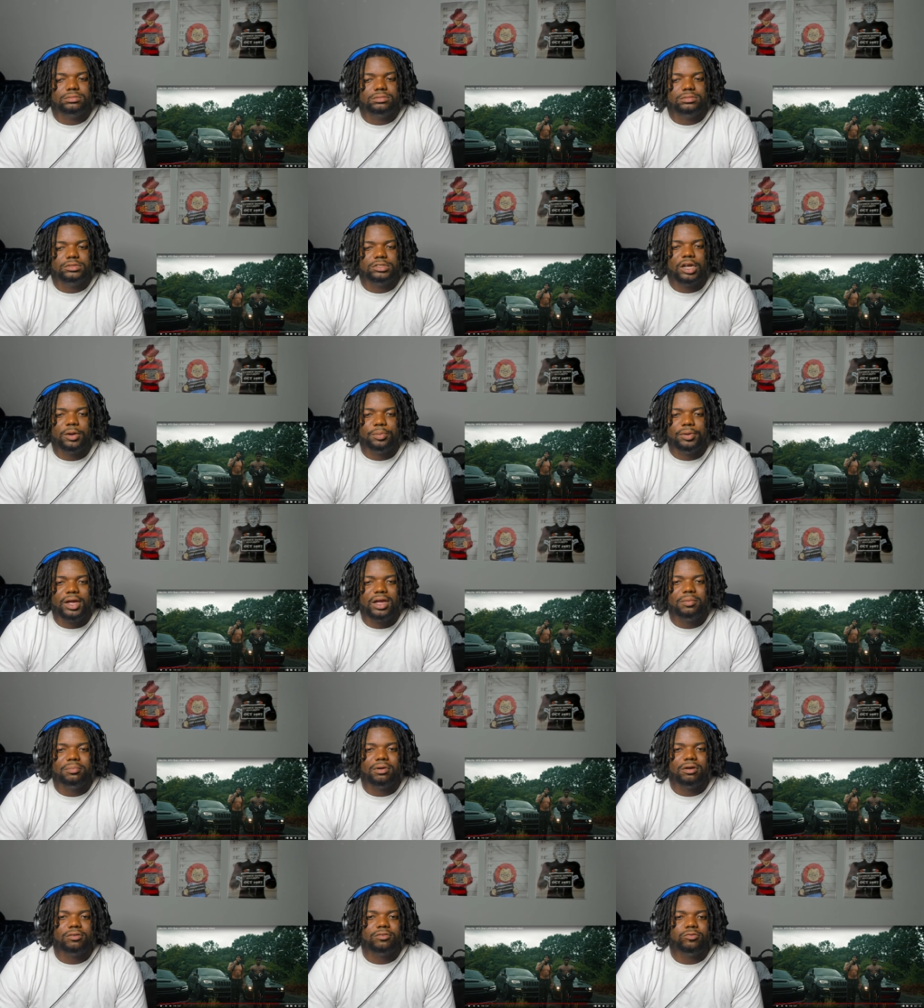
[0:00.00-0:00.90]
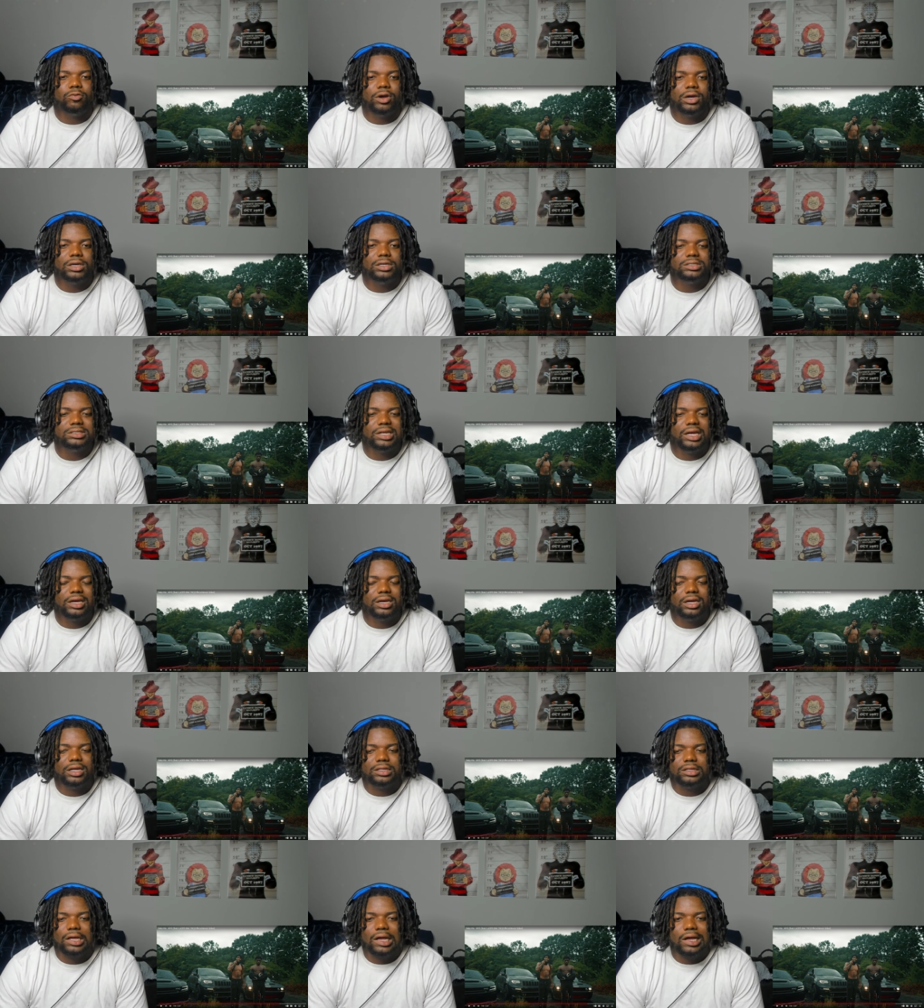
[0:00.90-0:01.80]
They play both ways. Like a
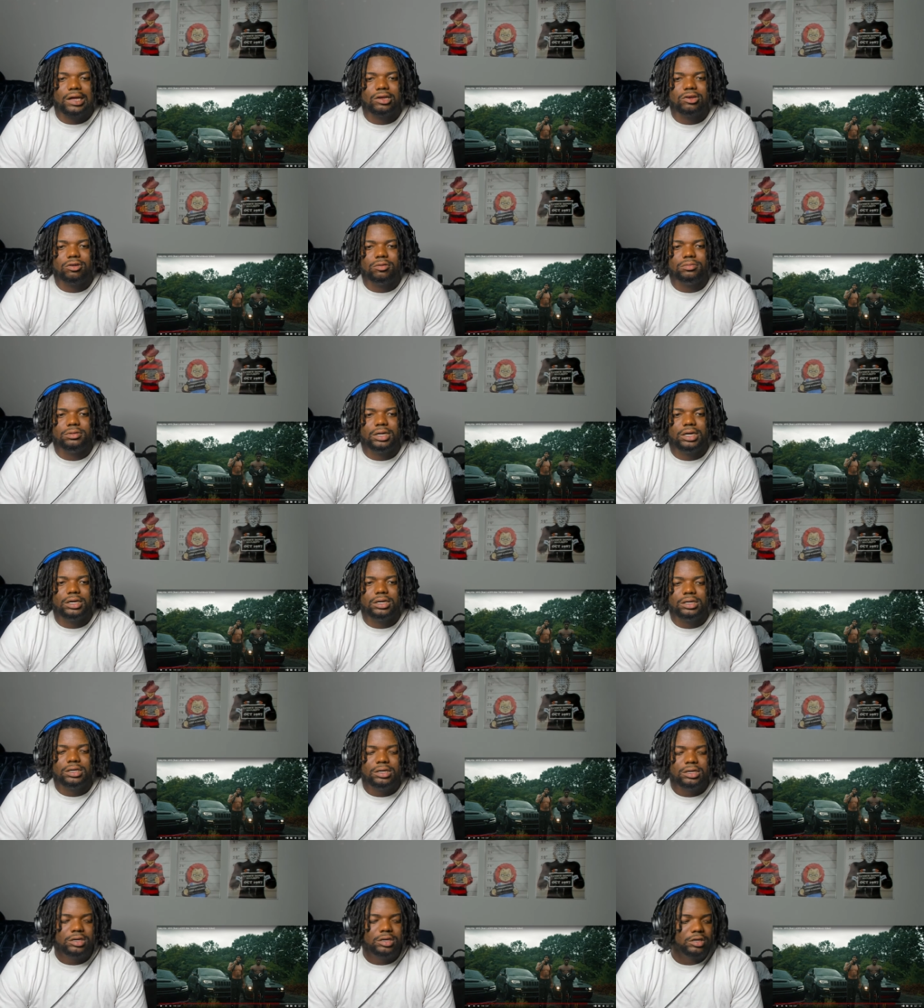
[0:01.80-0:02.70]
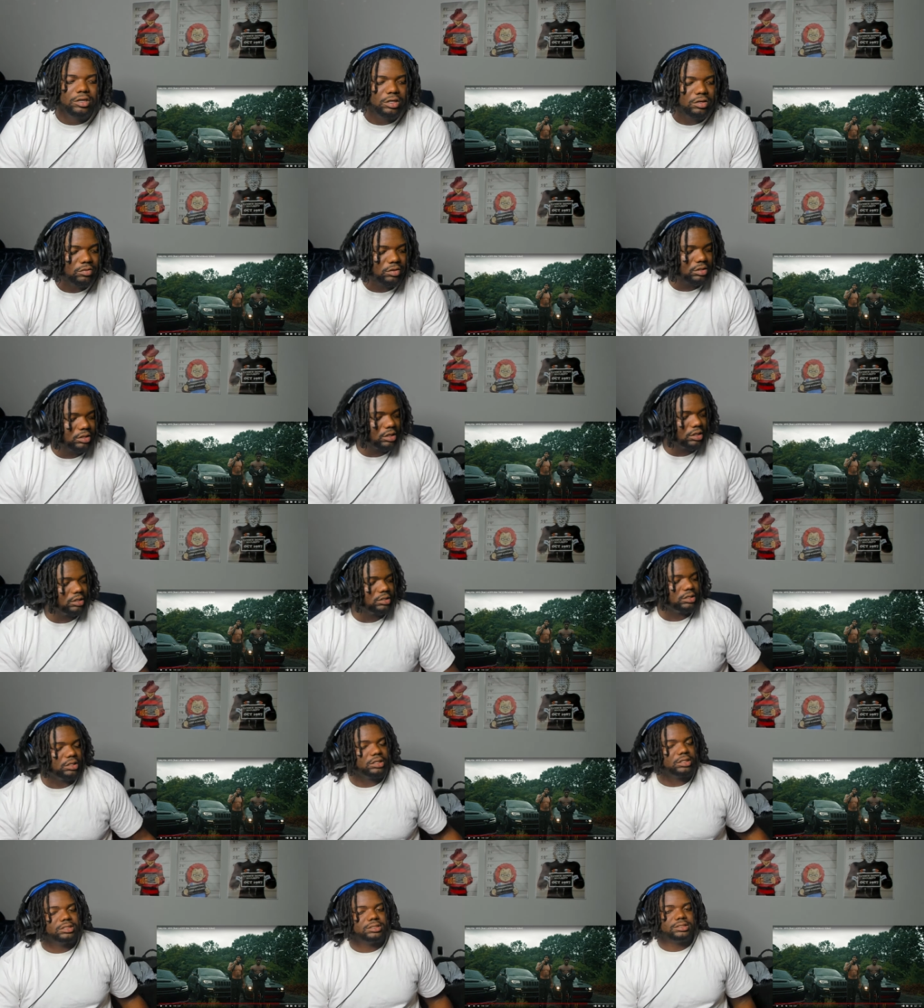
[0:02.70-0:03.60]
thought gonna play with these
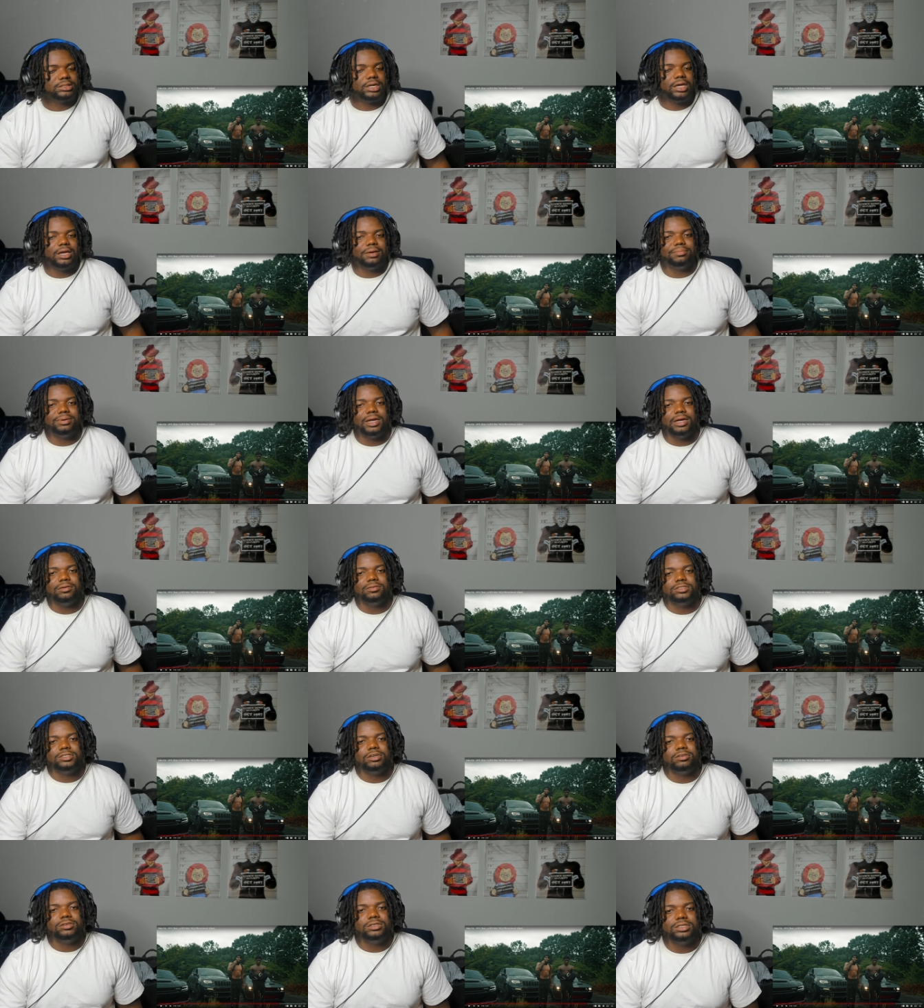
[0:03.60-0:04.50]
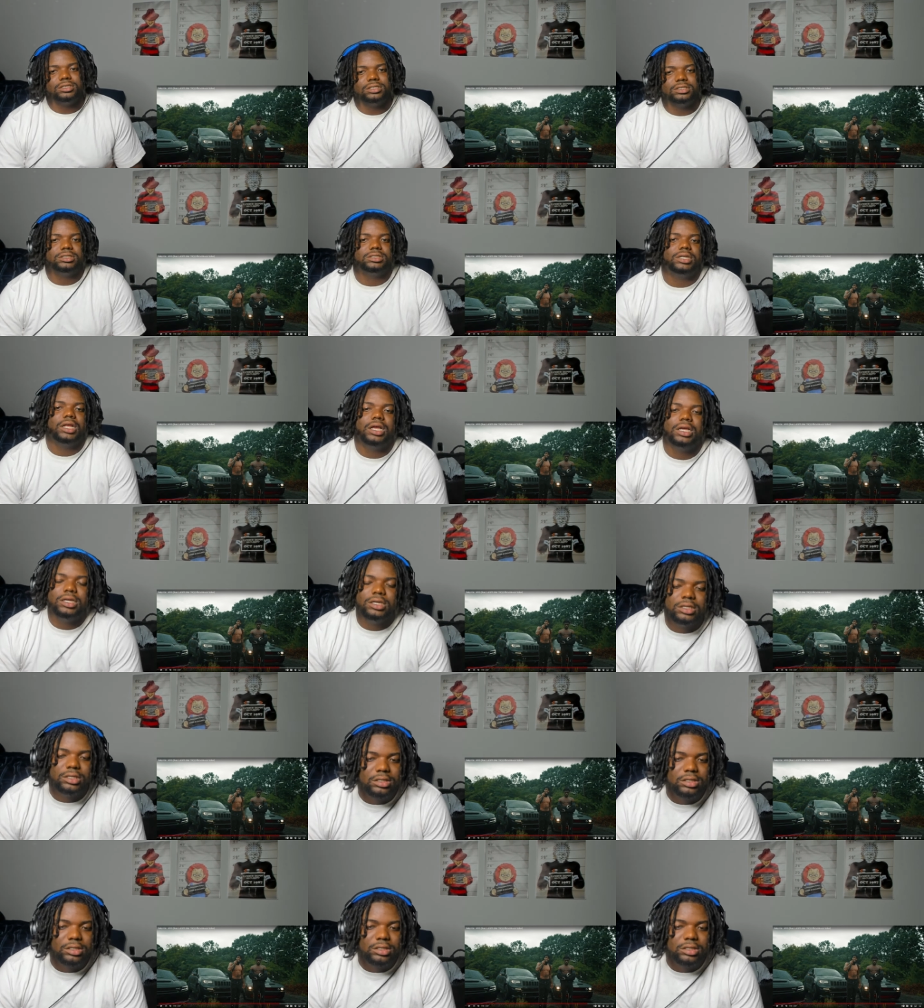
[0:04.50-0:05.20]
niggas and play with your niggas. Like